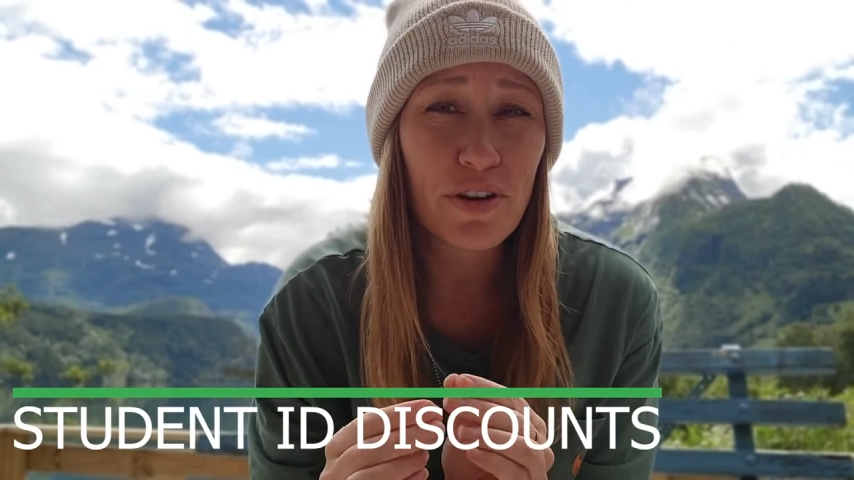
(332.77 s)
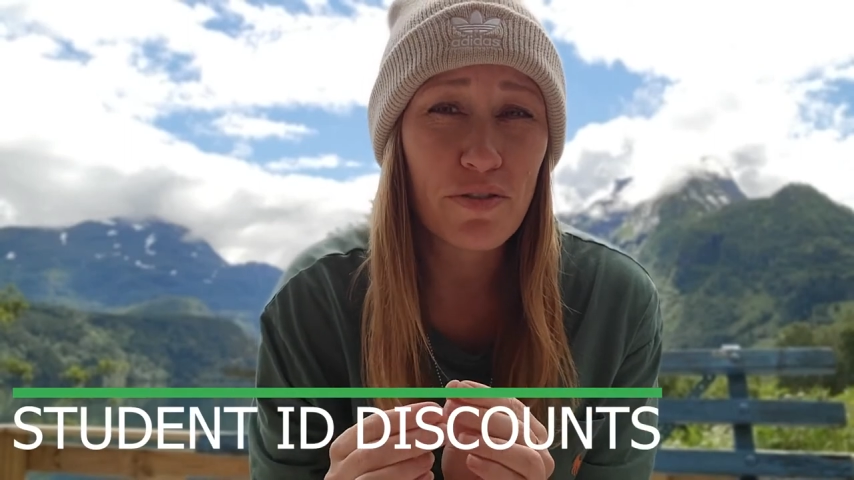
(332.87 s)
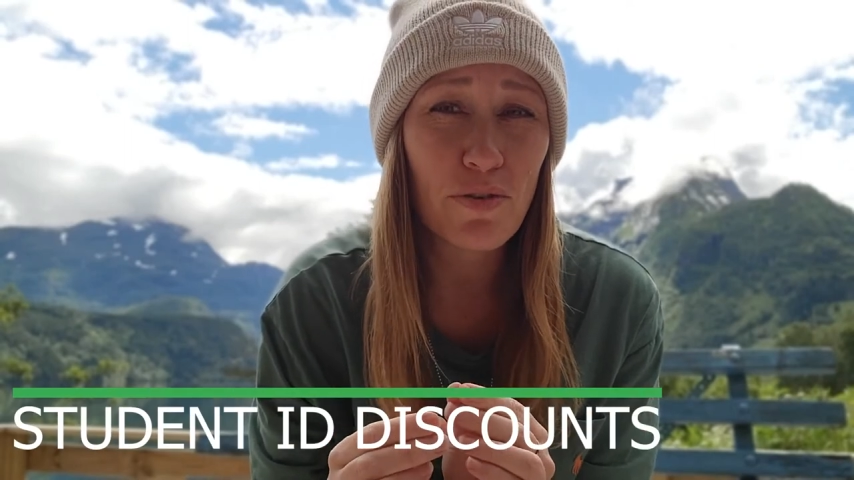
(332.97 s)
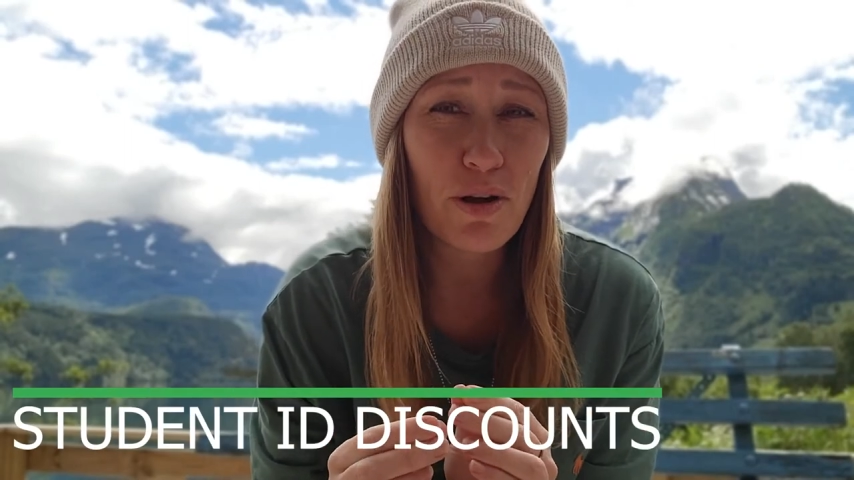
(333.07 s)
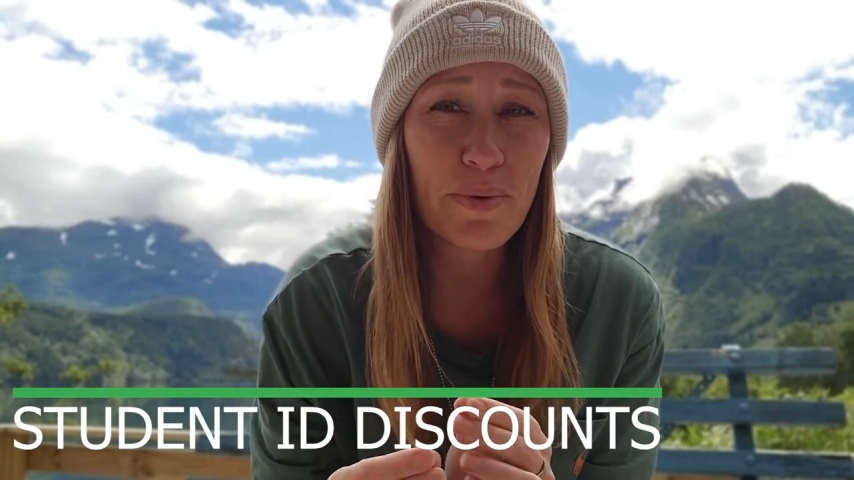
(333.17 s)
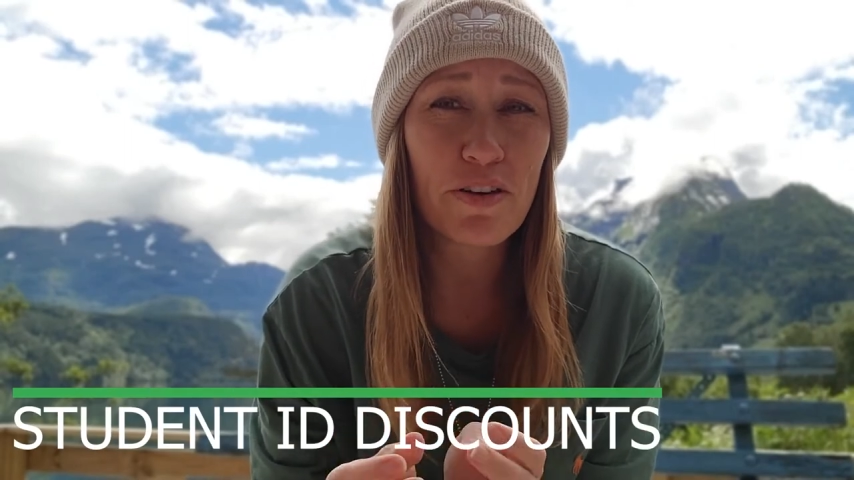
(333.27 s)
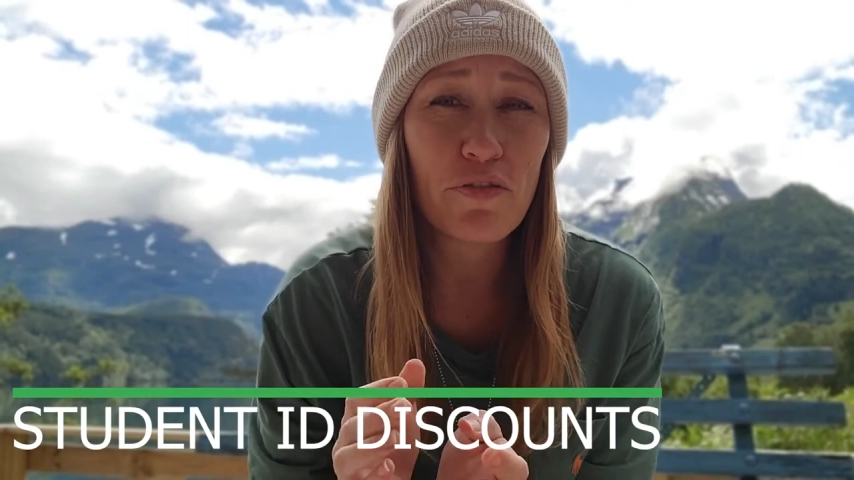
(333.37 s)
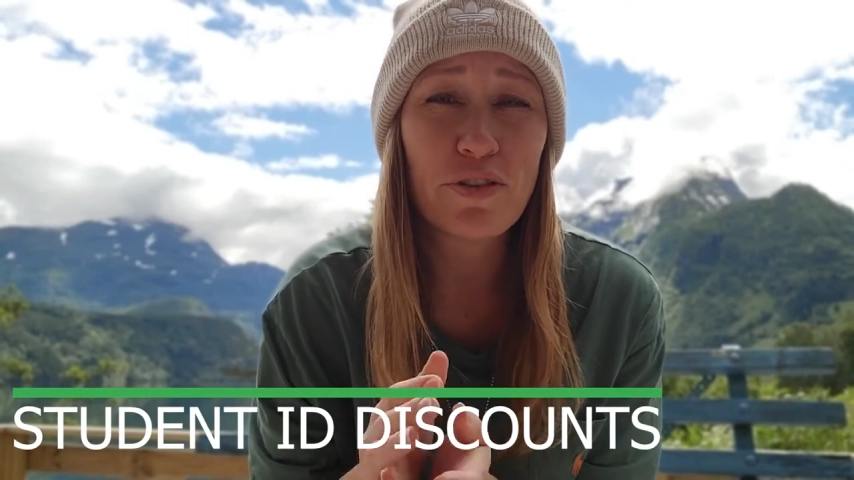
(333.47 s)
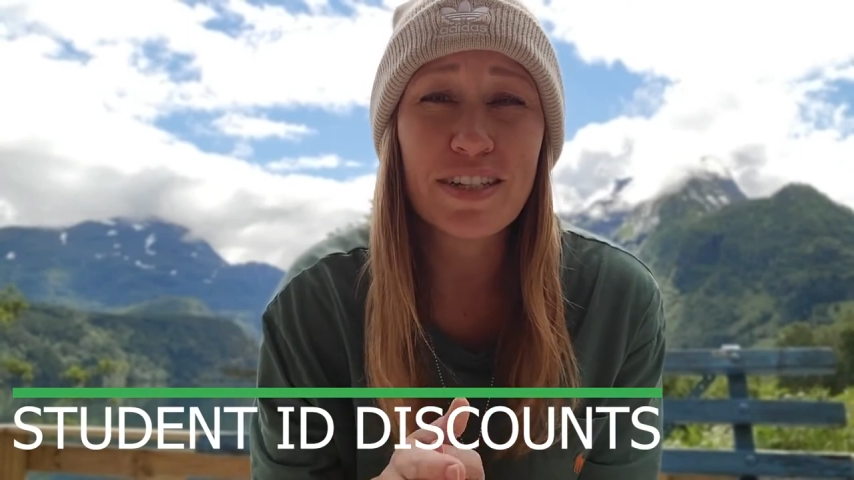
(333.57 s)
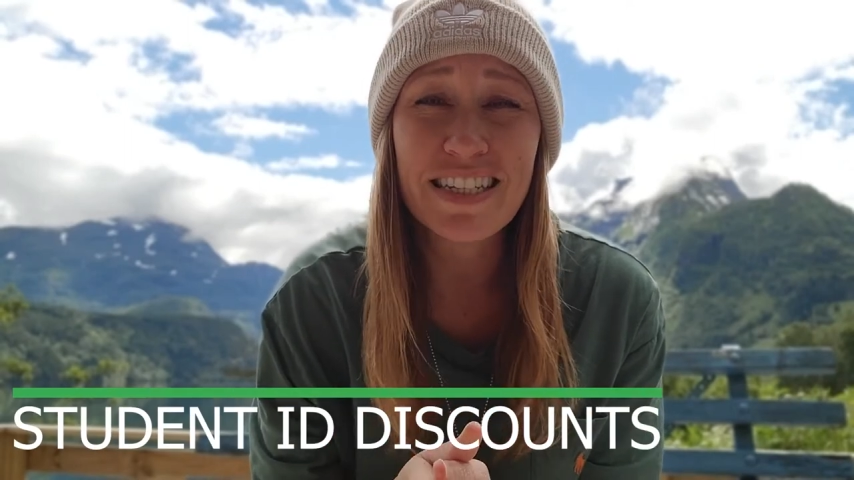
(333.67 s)
enrollment
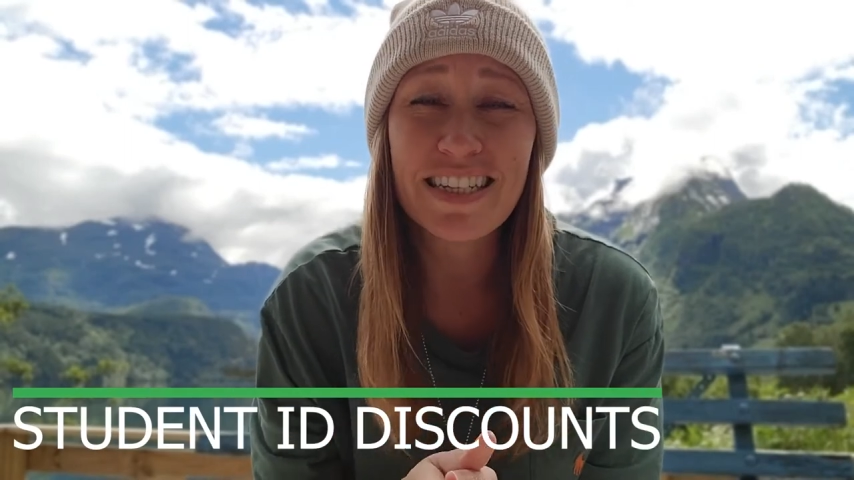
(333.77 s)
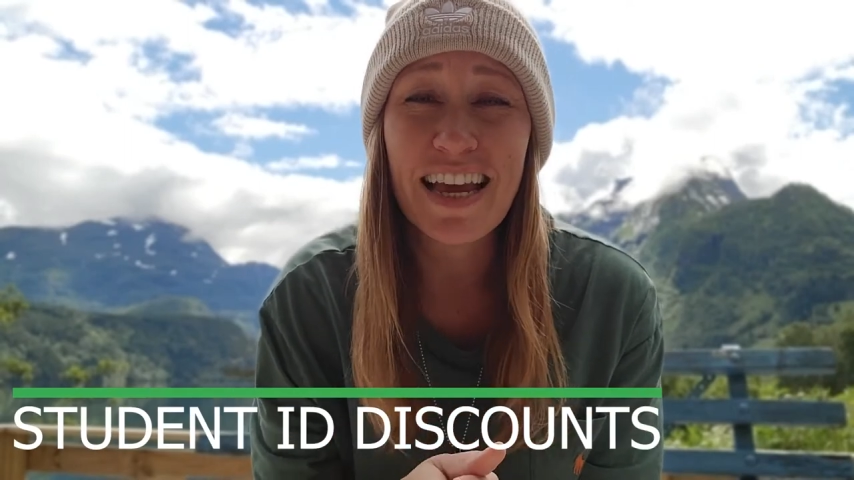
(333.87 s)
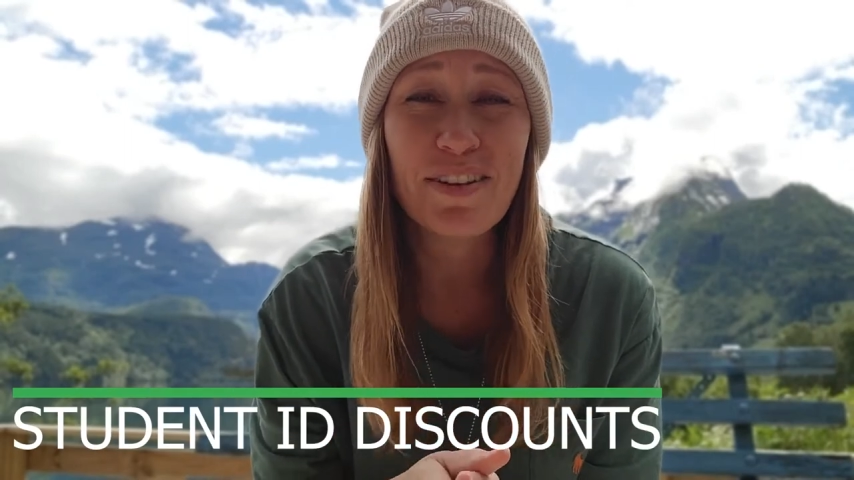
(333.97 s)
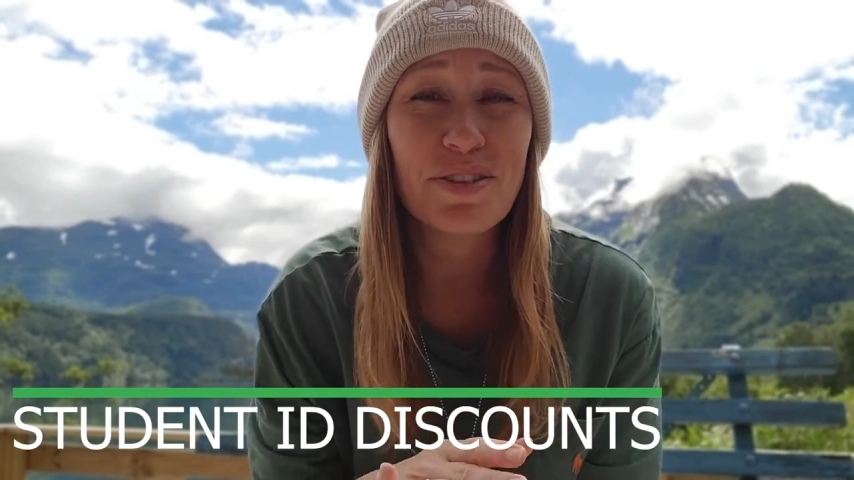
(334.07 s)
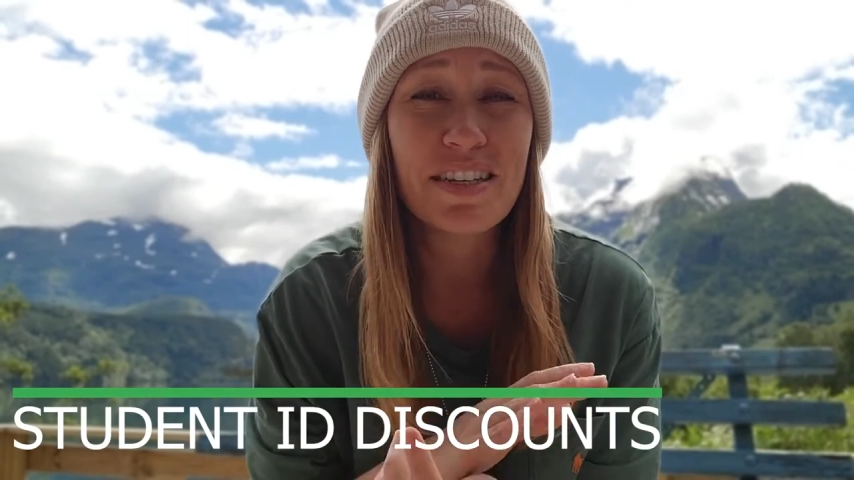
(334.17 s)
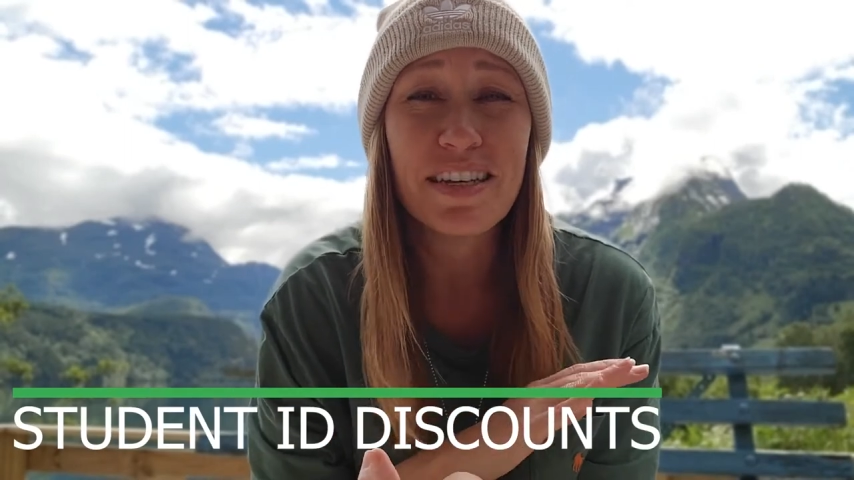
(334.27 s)
for discounts